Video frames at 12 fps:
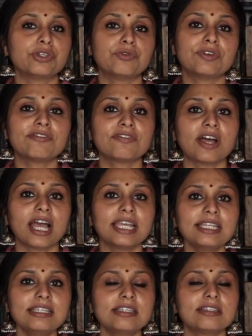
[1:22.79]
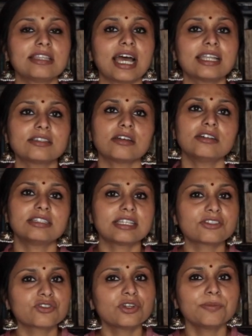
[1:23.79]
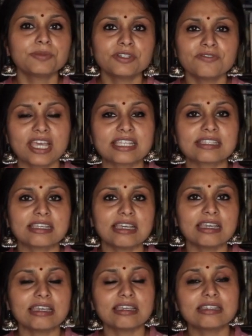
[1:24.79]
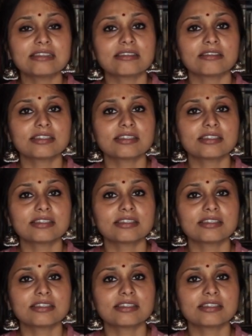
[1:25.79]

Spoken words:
you will find that a descriptive essay is